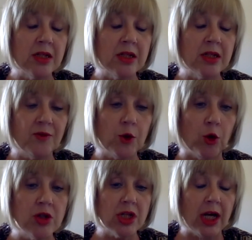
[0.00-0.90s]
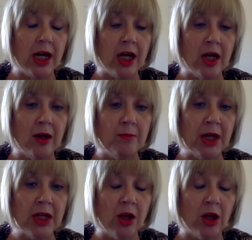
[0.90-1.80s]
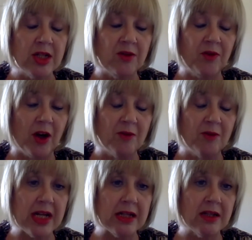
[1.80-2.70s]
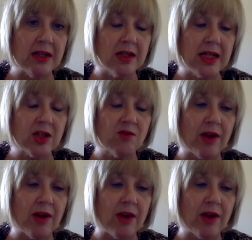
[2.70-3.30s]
have got a 95% success